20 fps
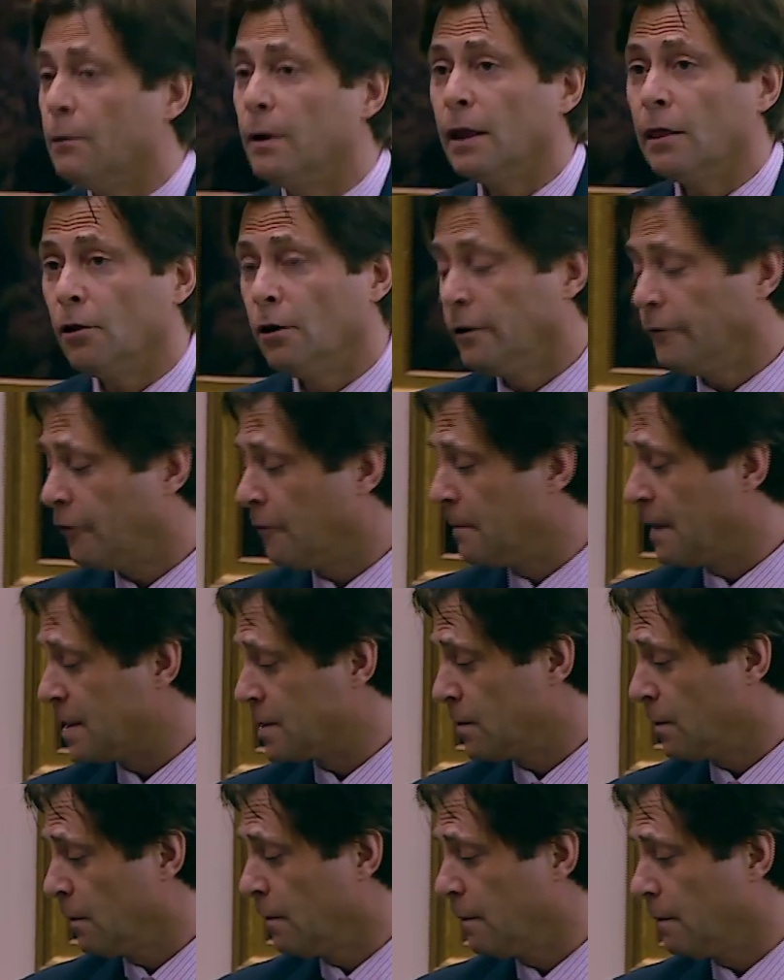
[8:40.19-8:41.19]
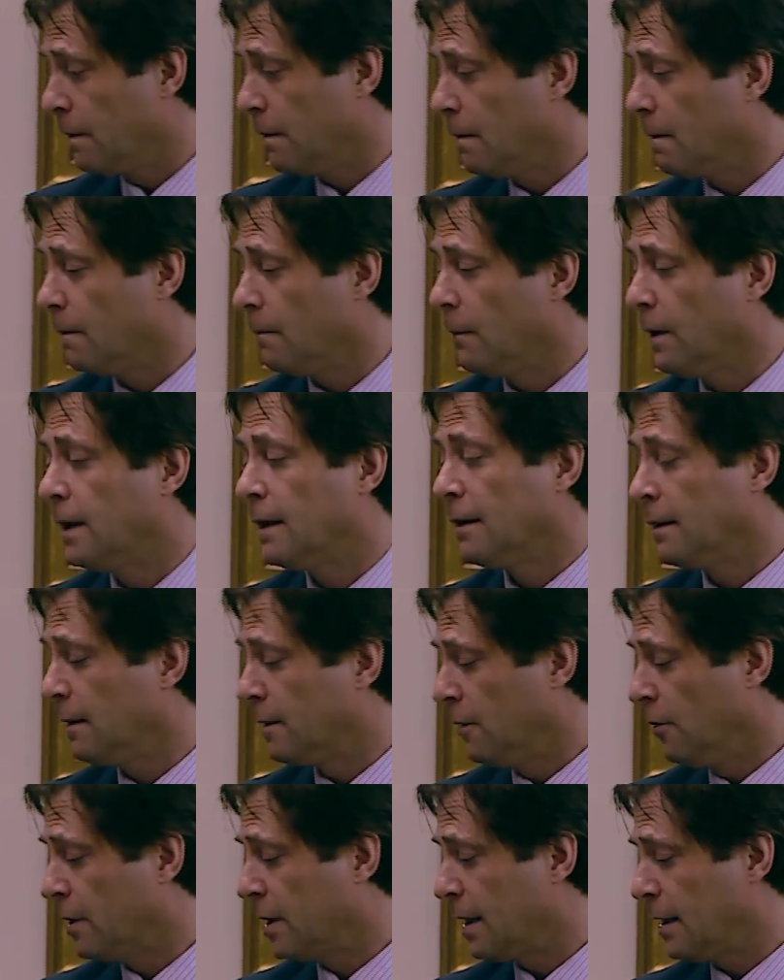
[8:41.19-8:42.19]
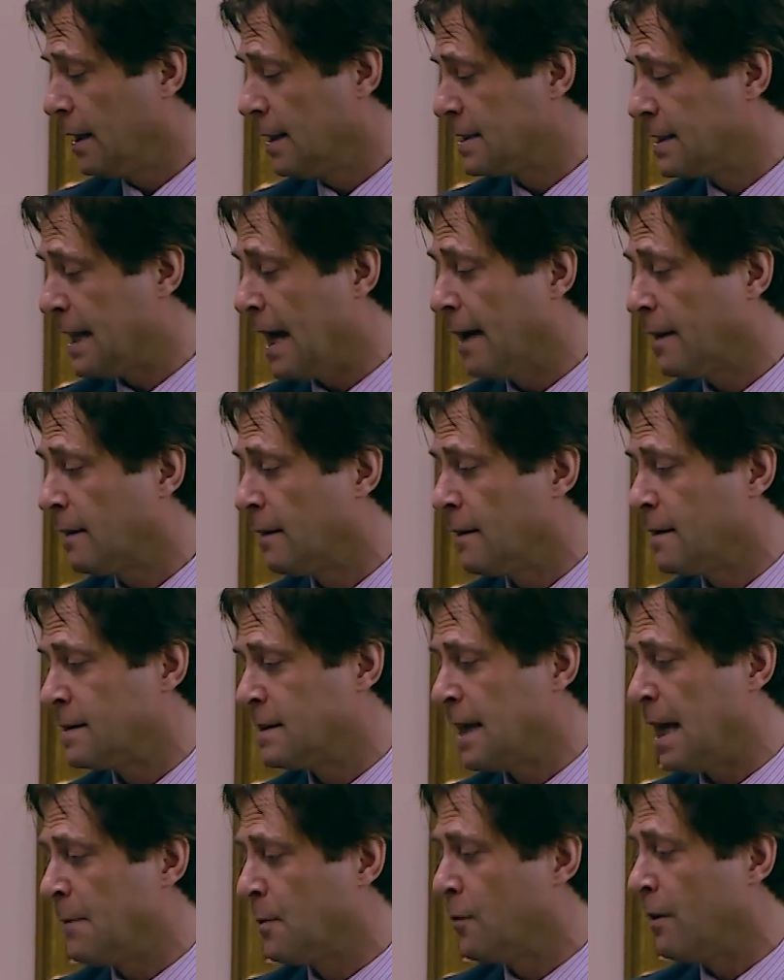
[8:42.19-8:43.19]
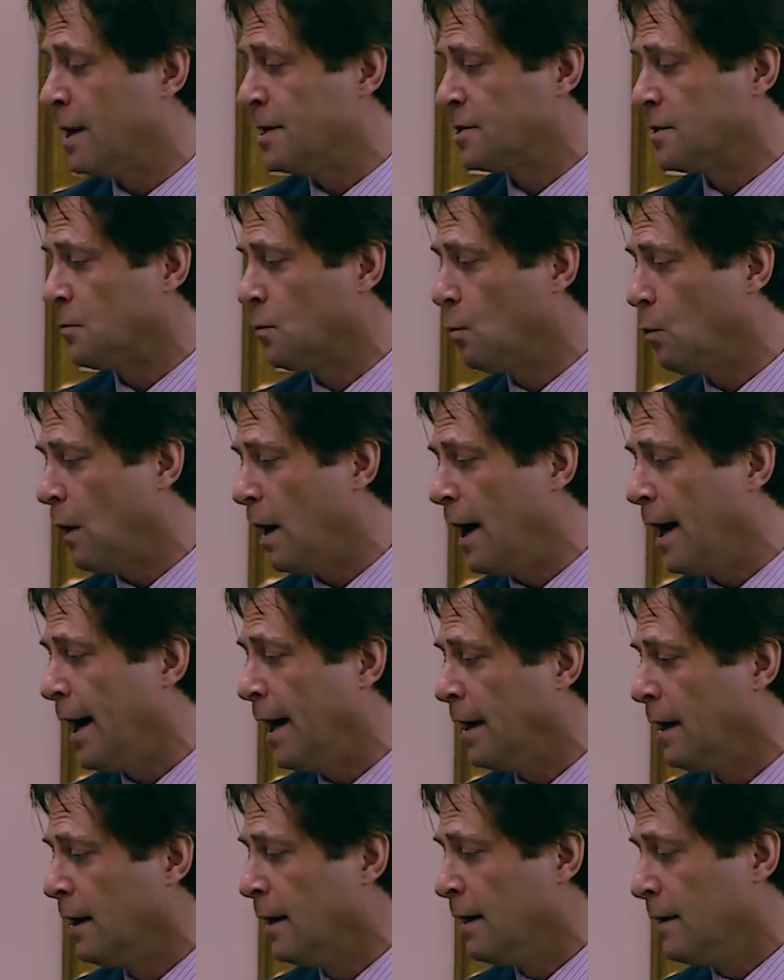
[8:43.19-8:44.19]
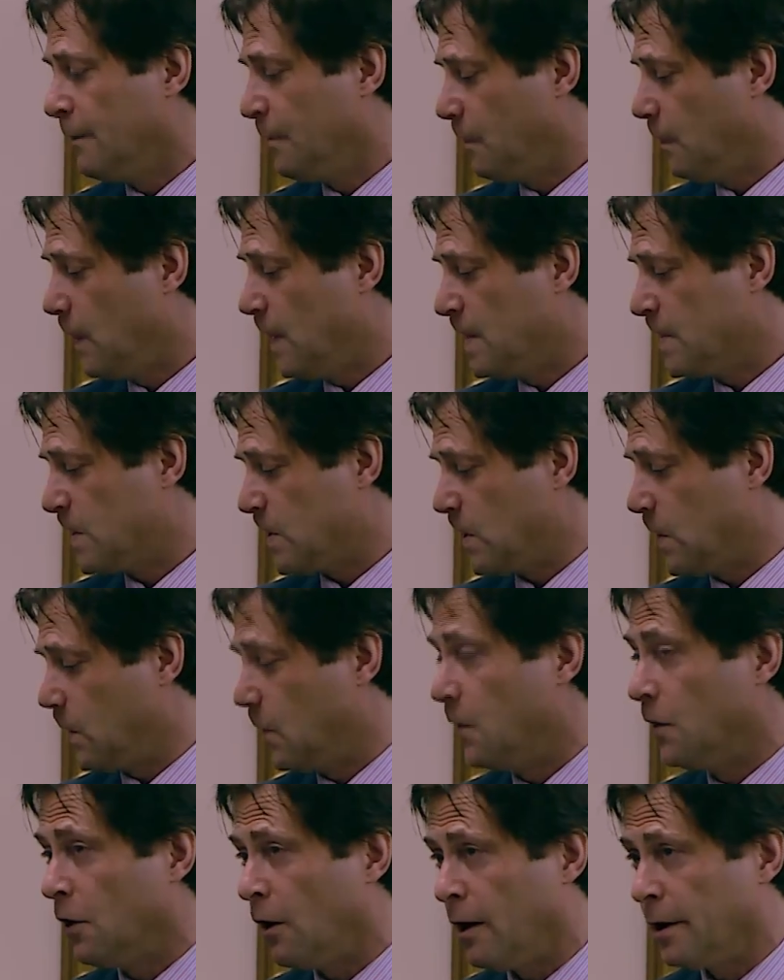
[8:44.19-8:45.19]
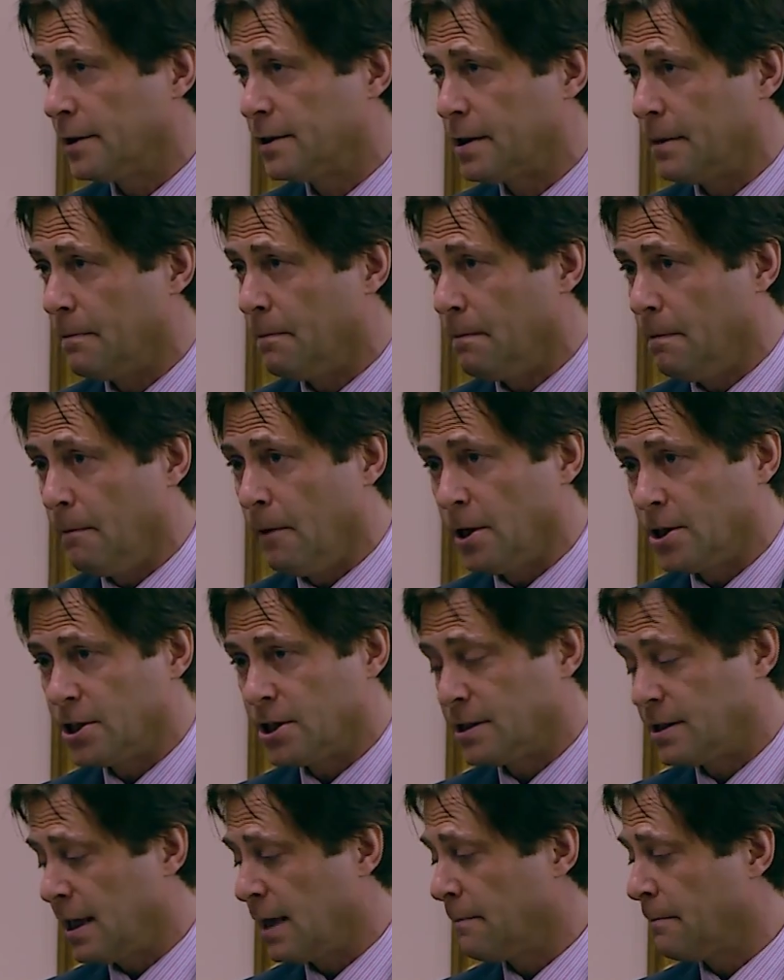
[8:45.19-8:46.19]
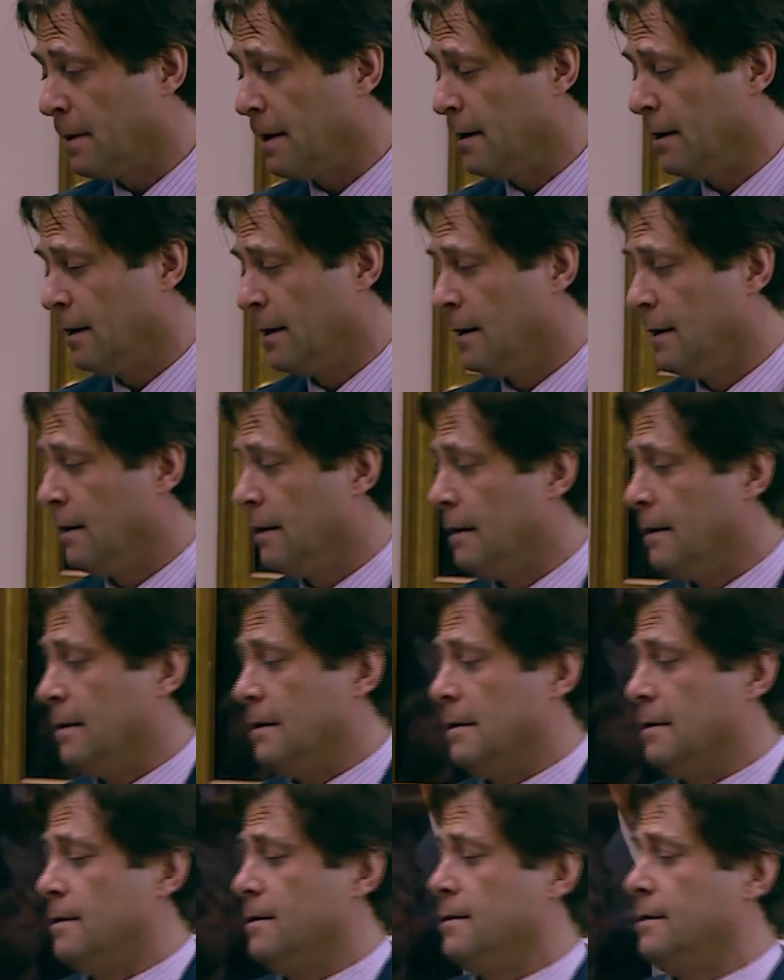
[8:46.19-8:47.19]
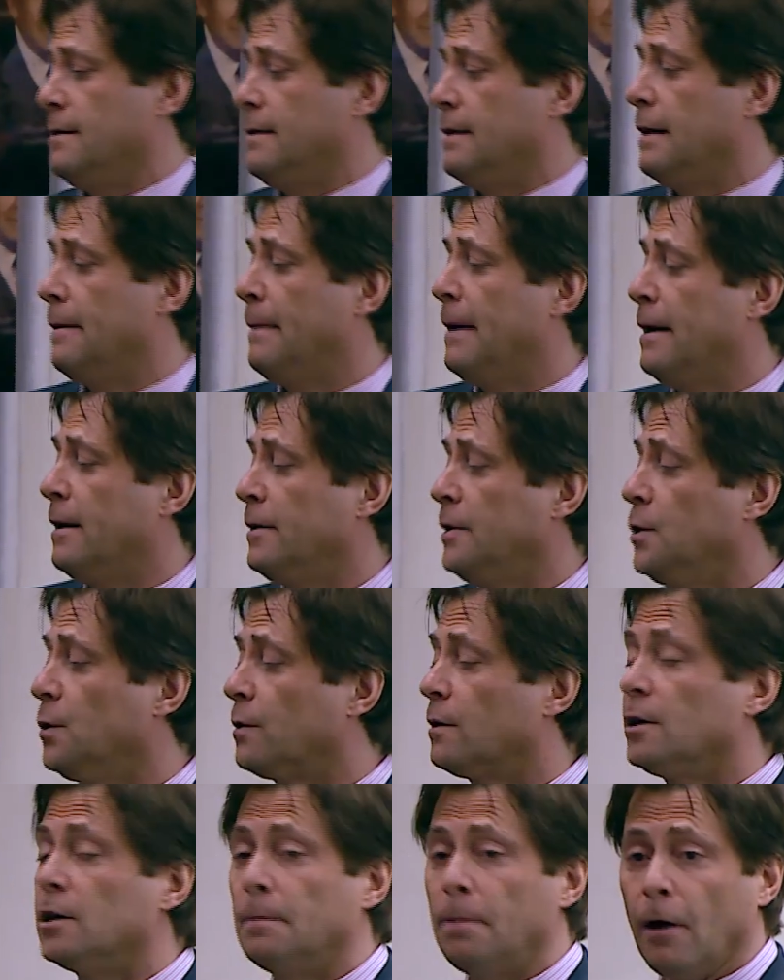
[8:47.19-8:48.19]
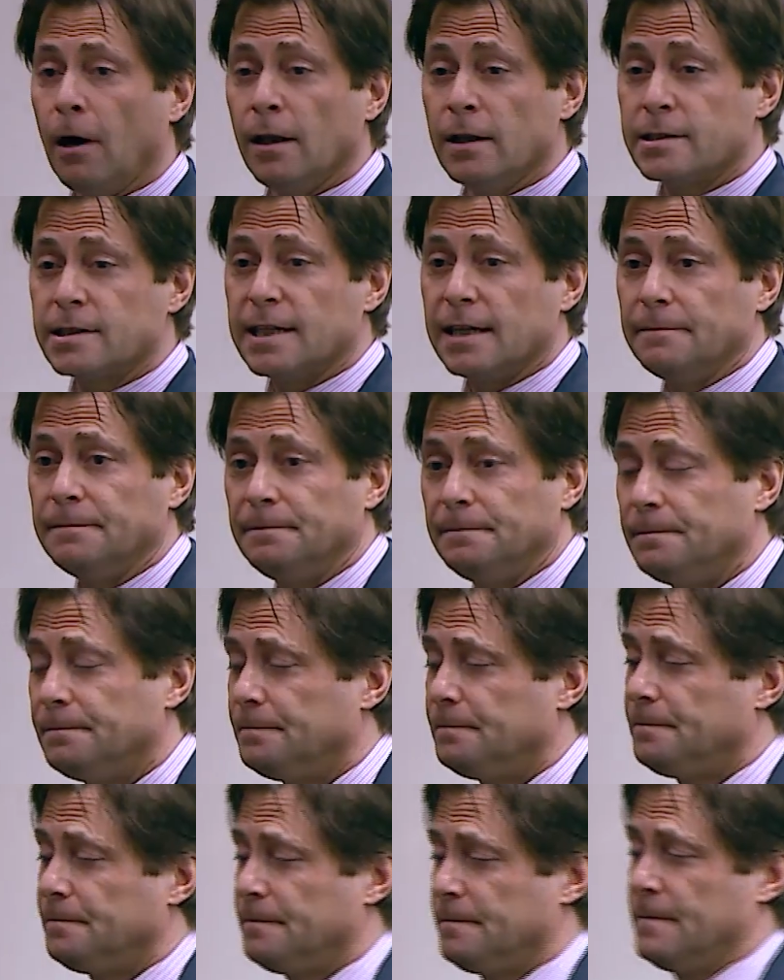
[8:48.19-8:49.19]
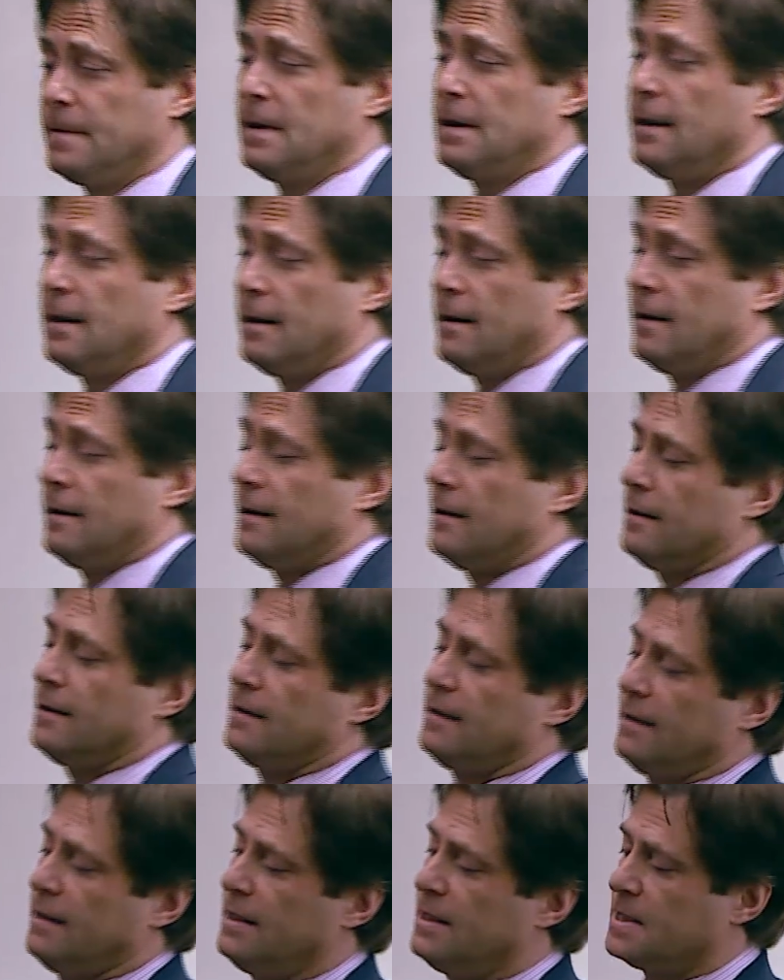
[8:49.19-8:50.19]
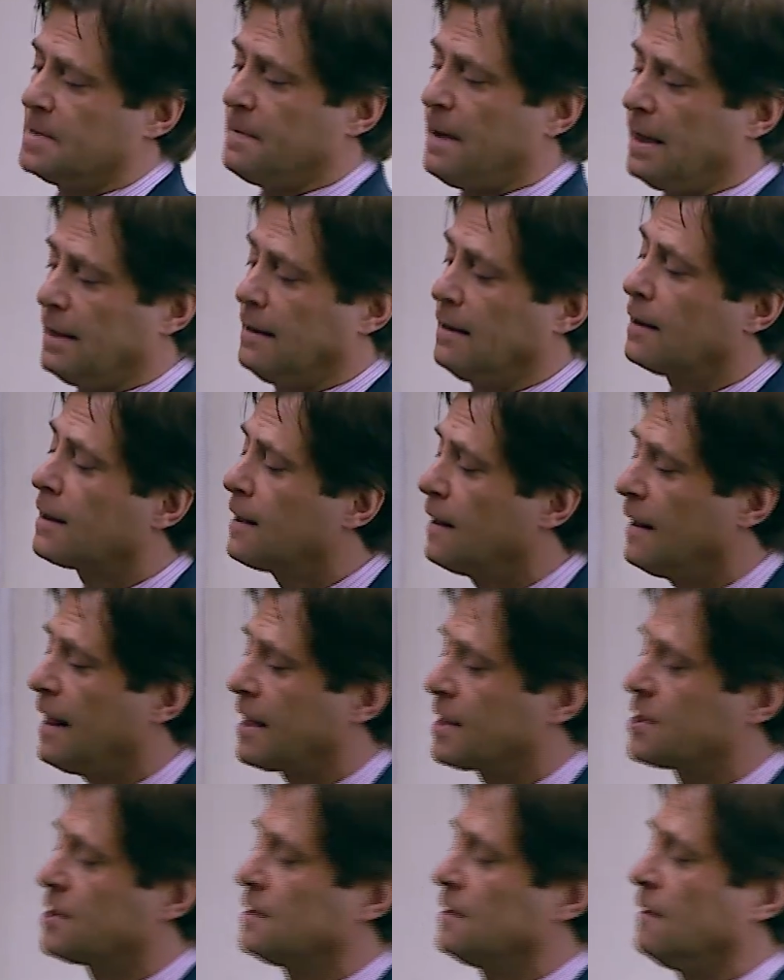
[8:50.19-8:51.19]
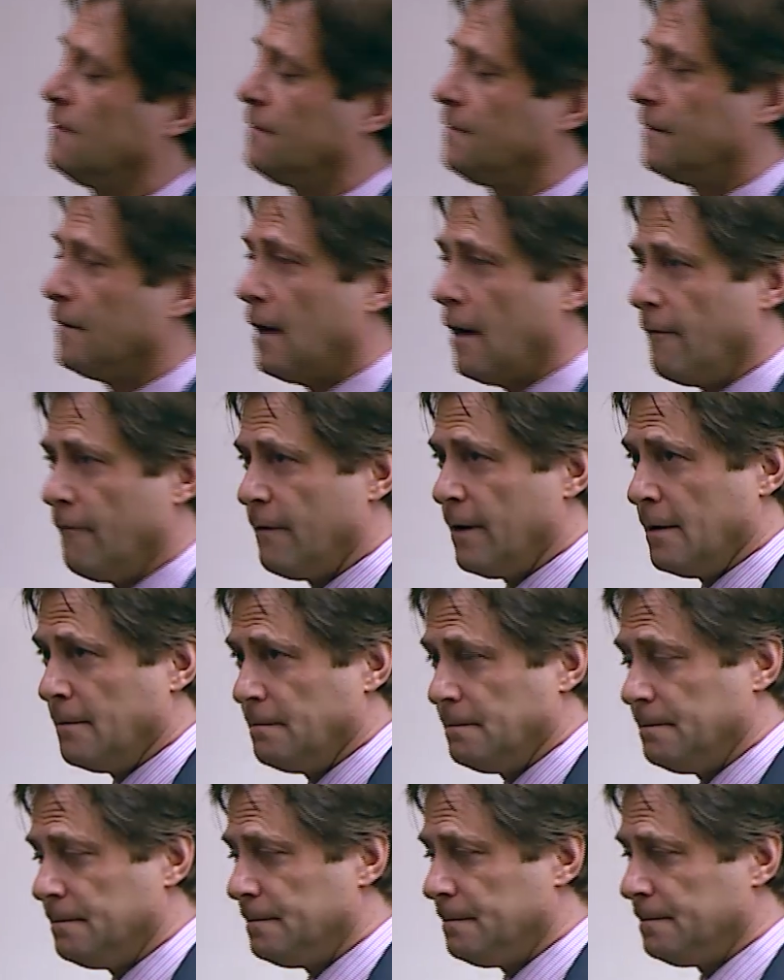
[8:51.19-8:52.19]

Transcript: can we learn from this? Well, we can look at exactly the same question. Why is there not much stigma about our nuclear policy? Here's my little collection of, of um,